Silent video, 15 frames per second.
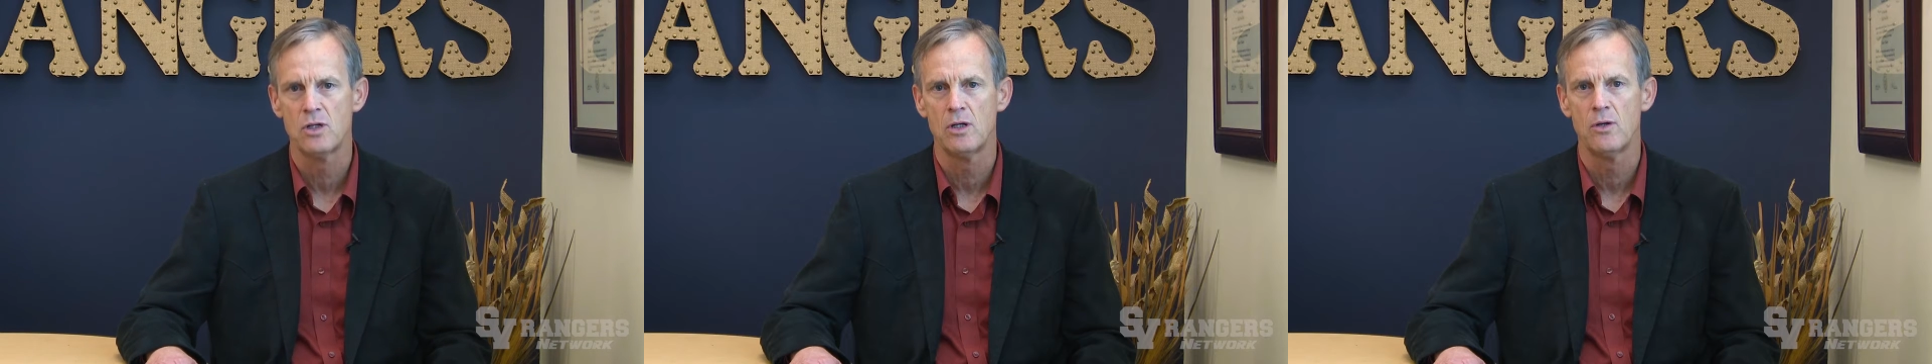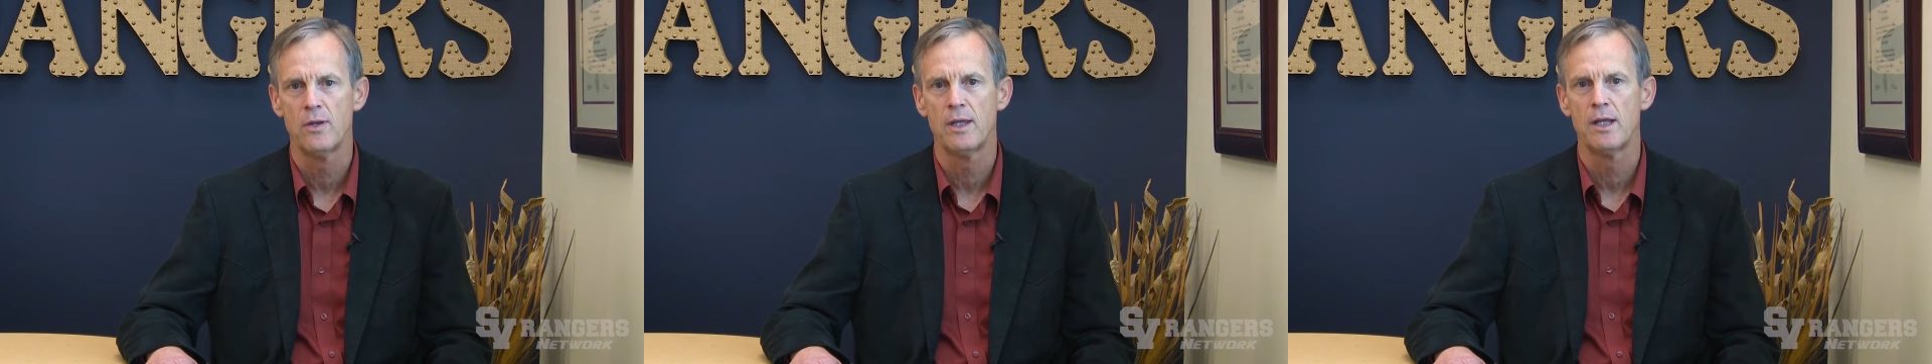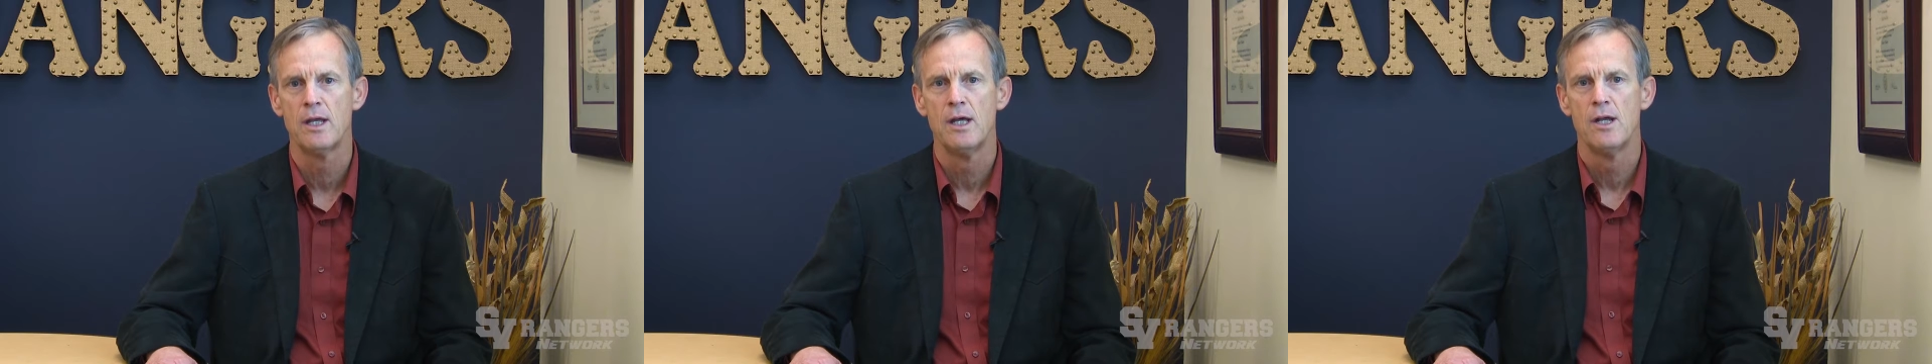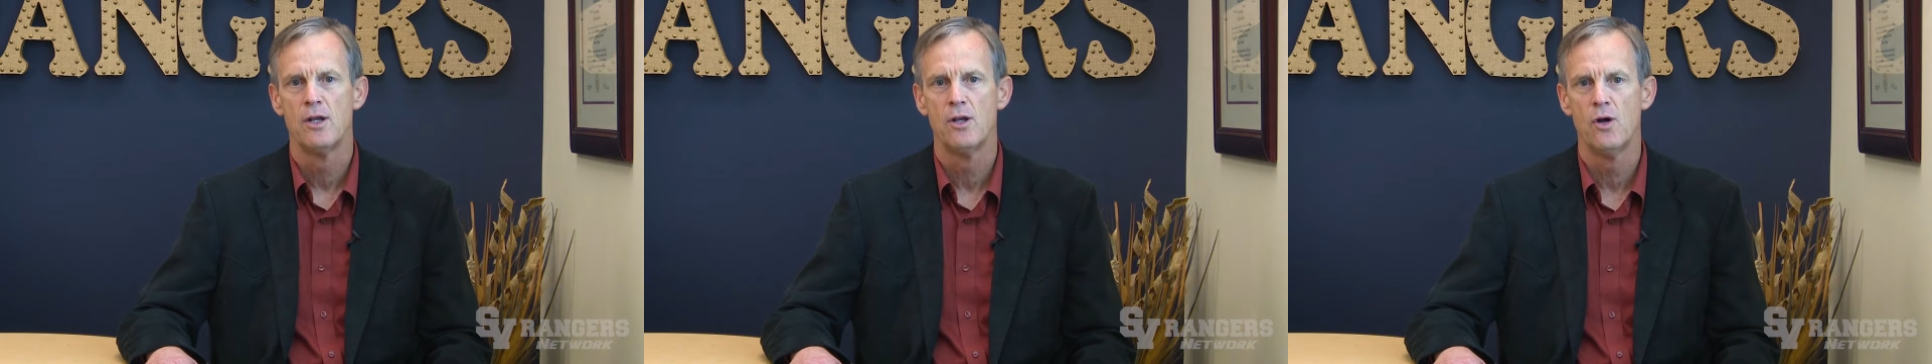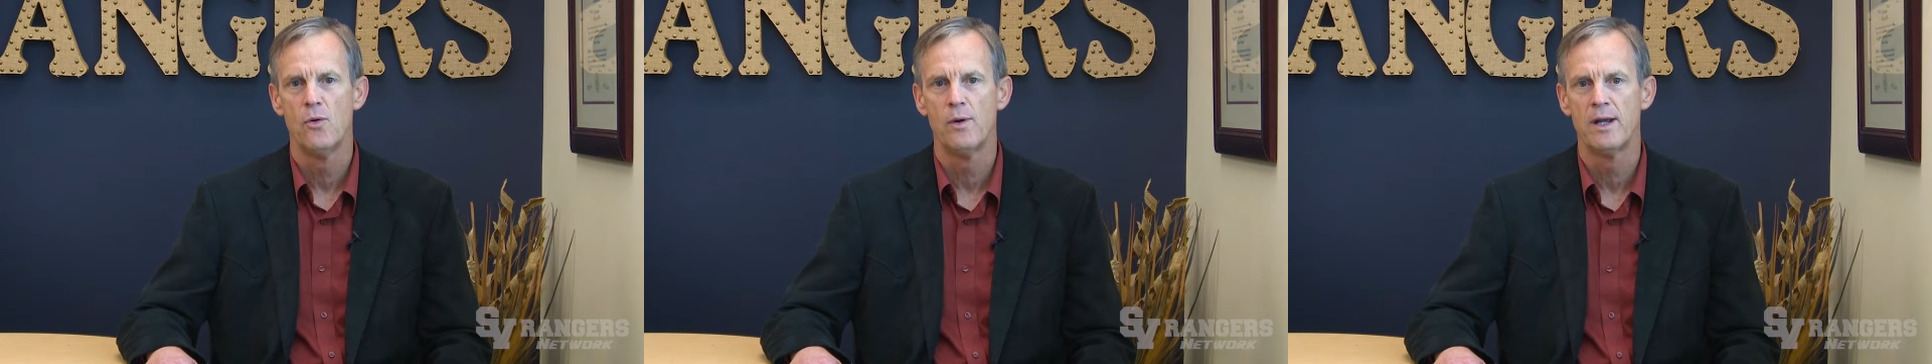you know, that
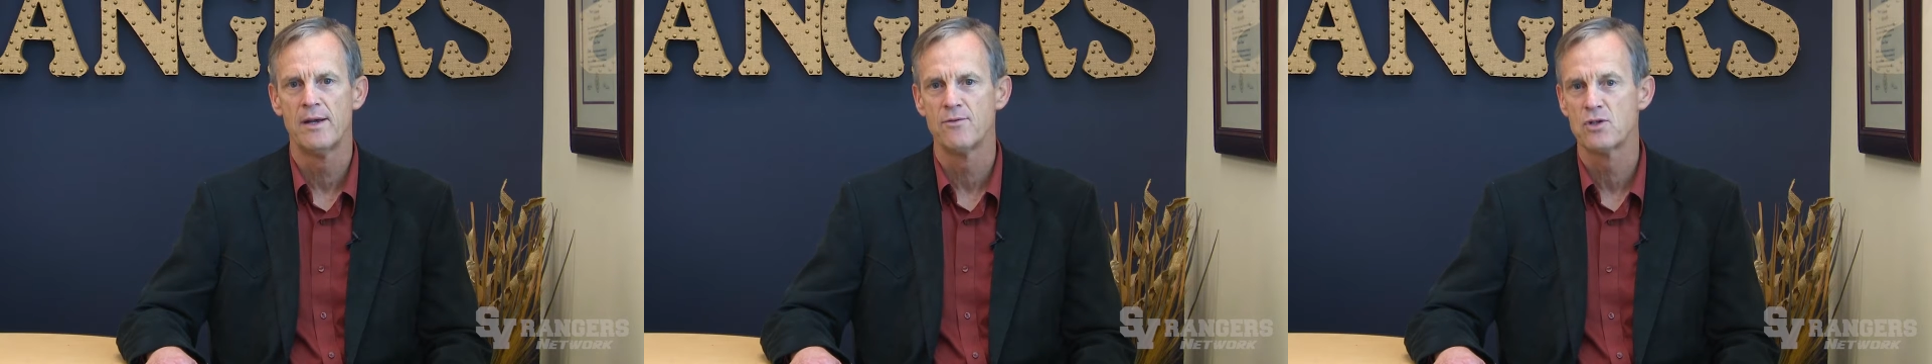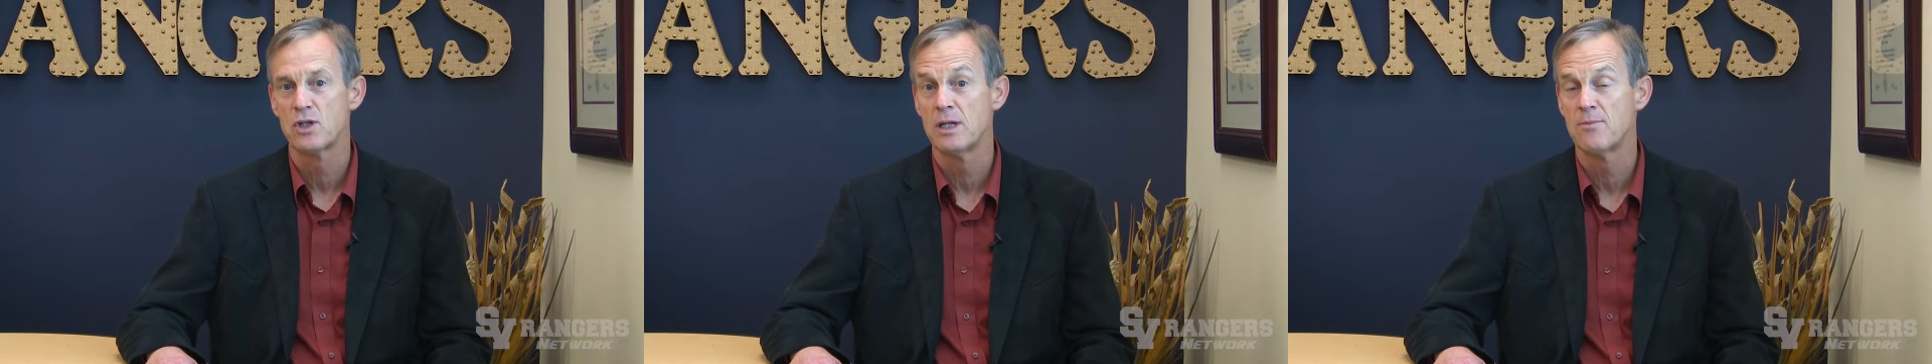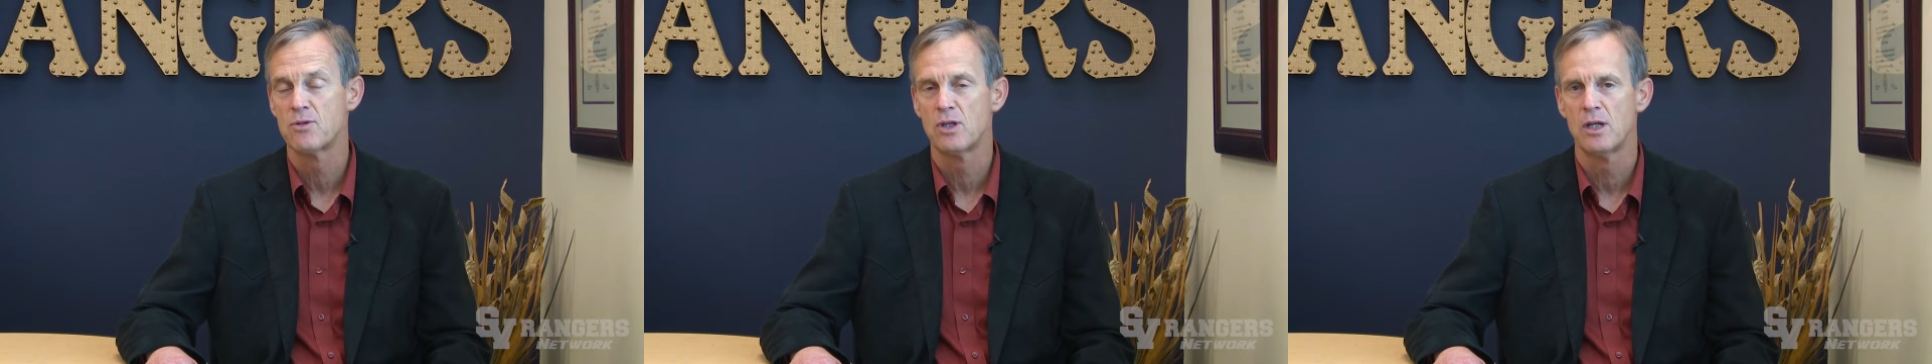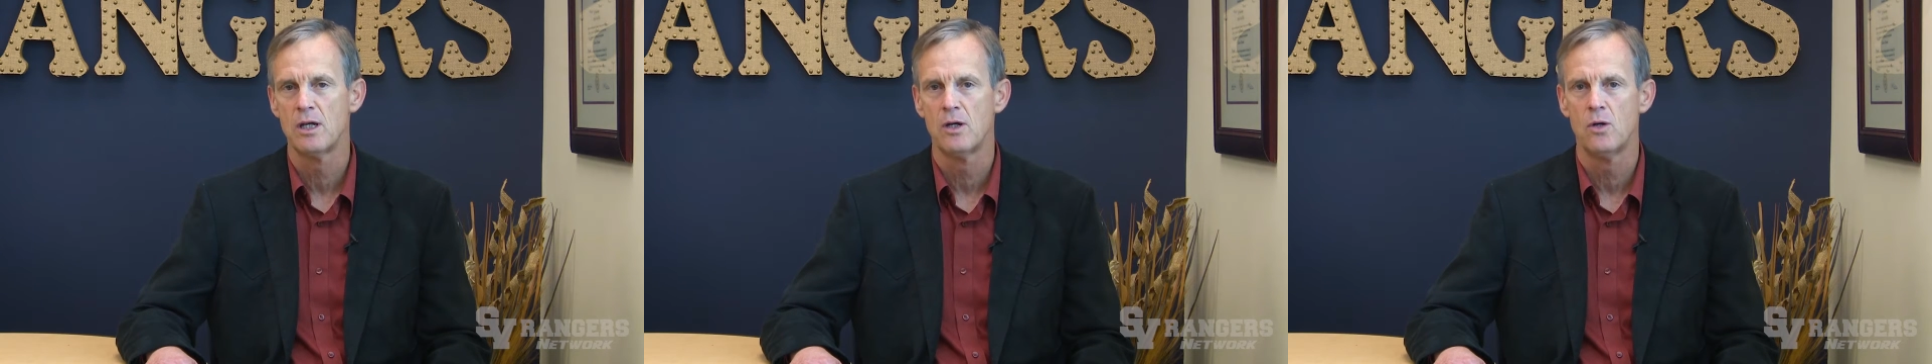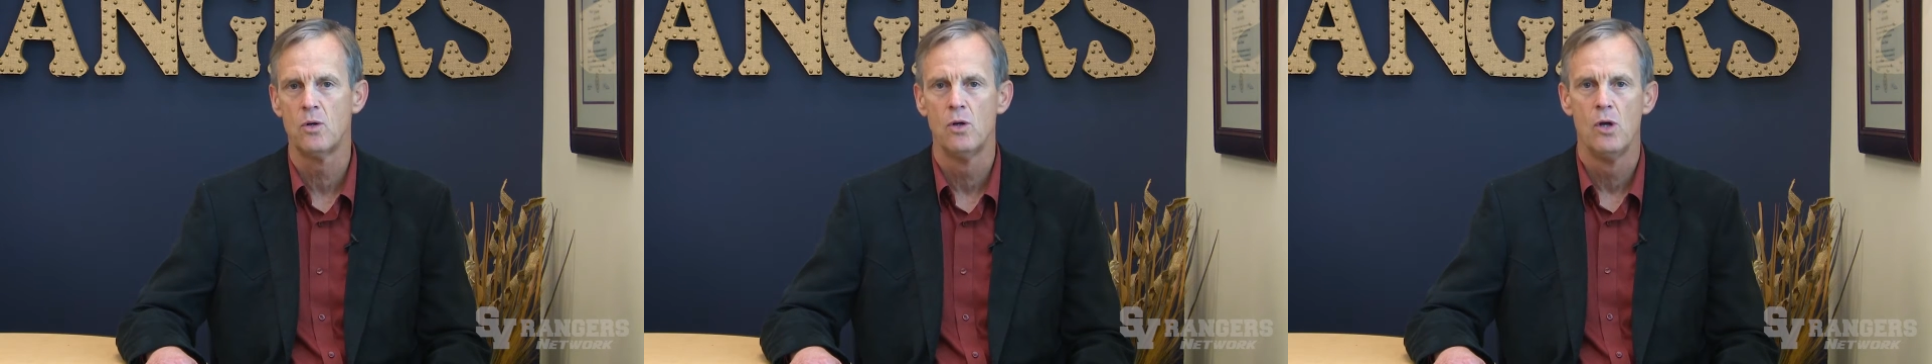no one ever seems to
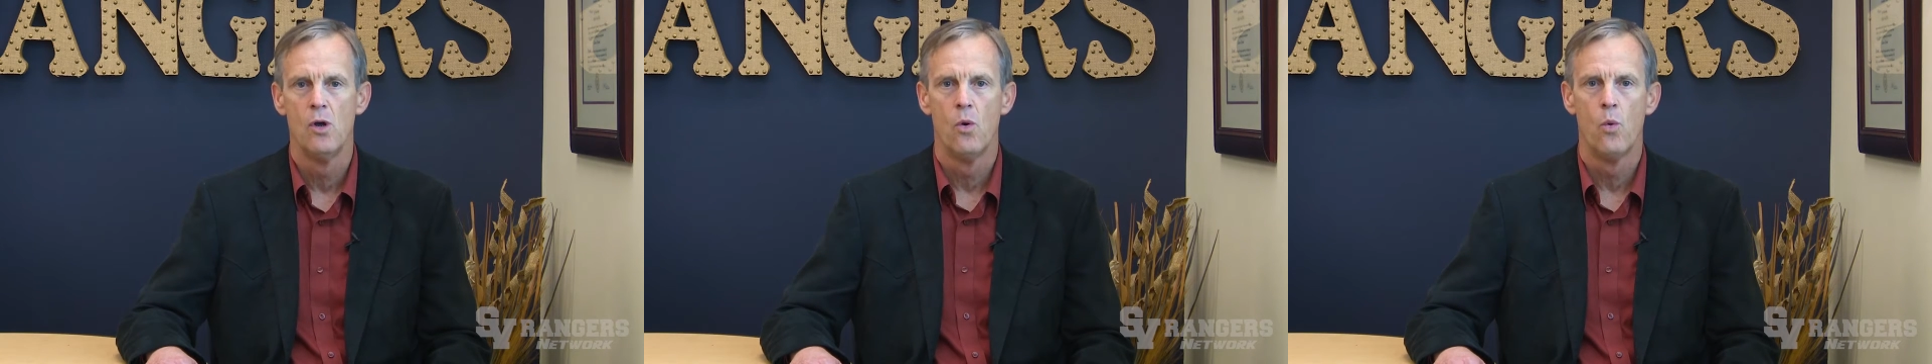know,